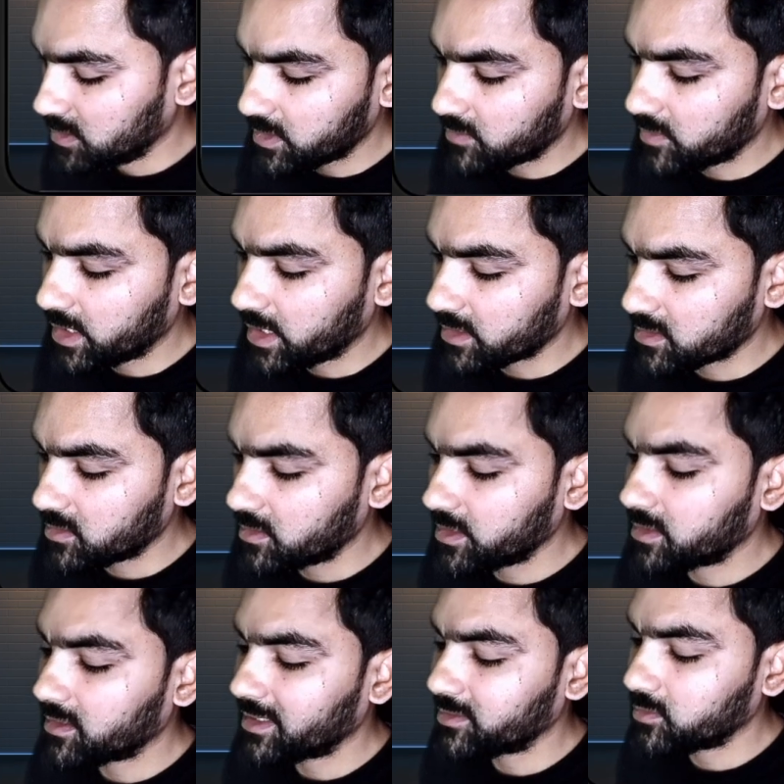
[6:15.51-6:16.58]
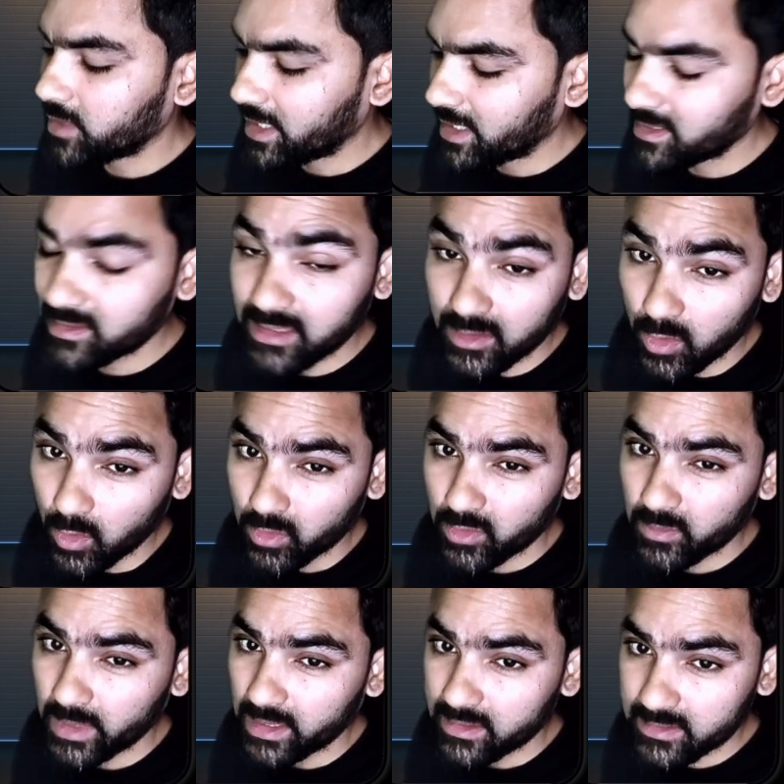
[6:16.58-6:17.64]
When we actually try to add the
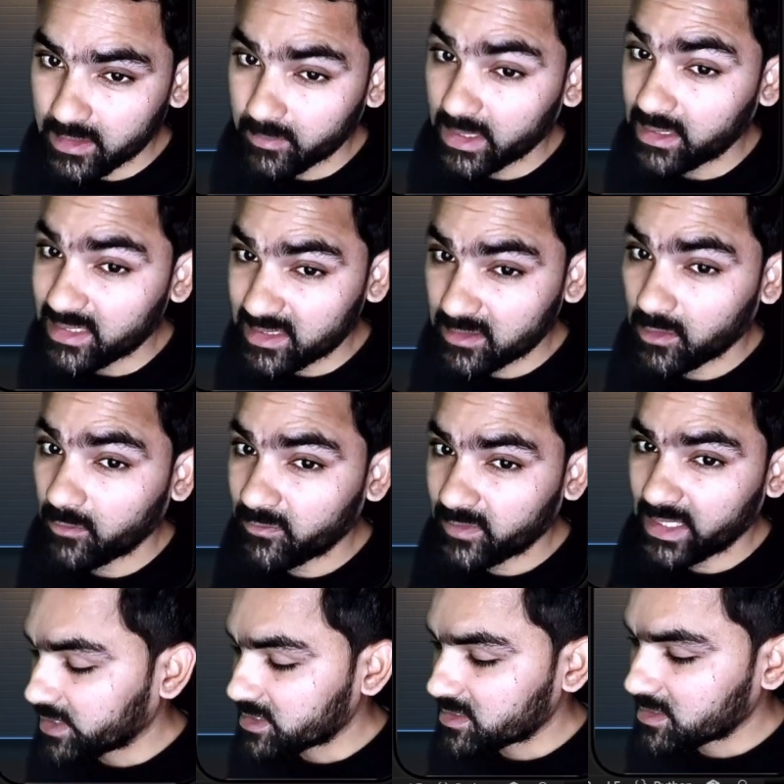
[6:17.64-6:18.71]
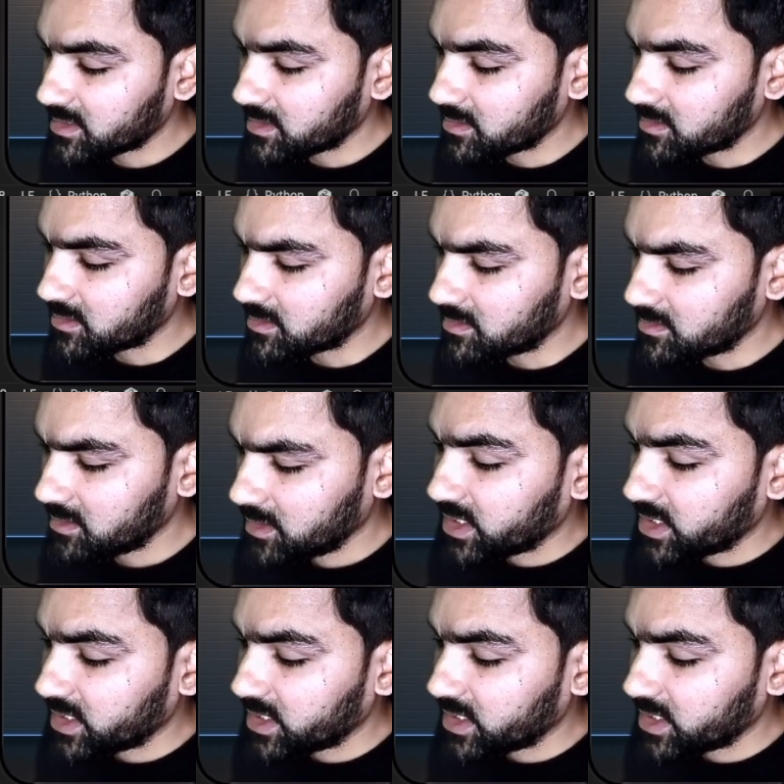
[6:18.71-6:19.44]
documents, I mean list of text content,